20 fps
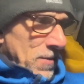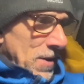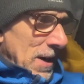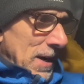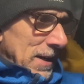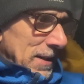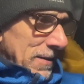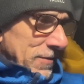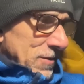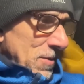I'll
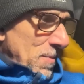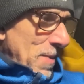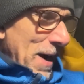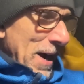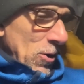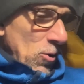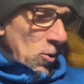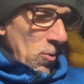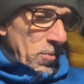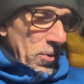have to pack
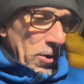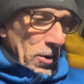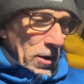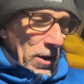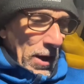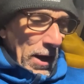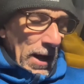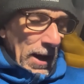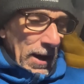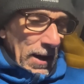up and
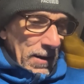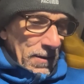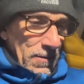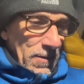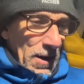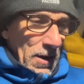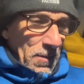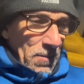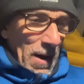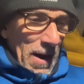
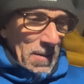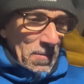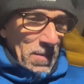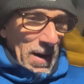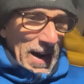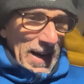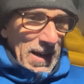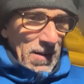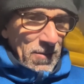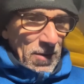head
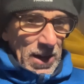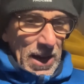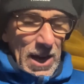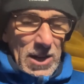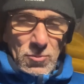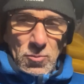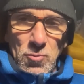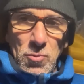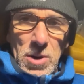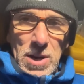back if it gets
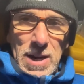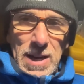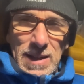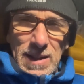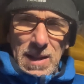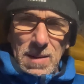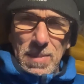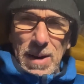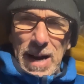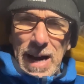really
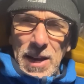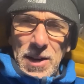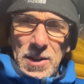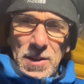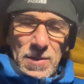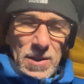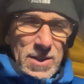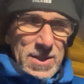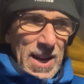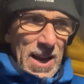bad and
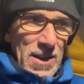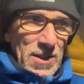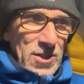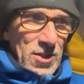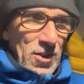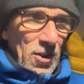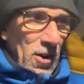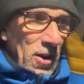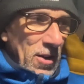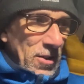the tent
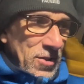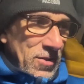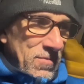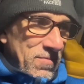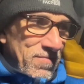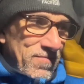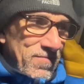starts